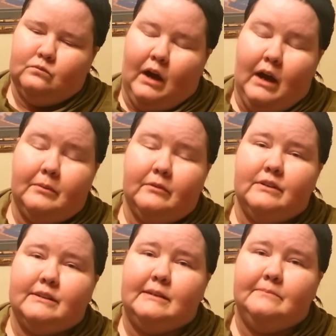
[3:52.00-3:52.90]
Hyper
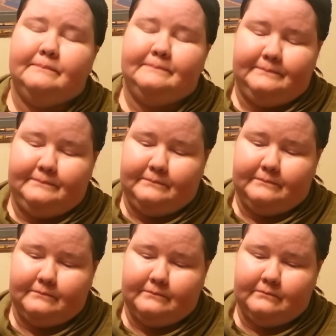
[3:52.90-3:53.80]
fizzy,
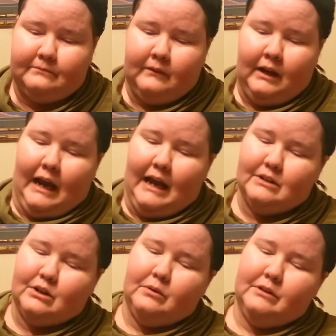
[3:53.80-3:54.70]

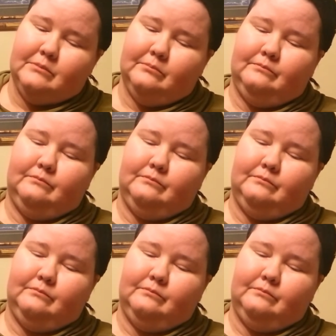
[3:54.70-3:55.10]
as always.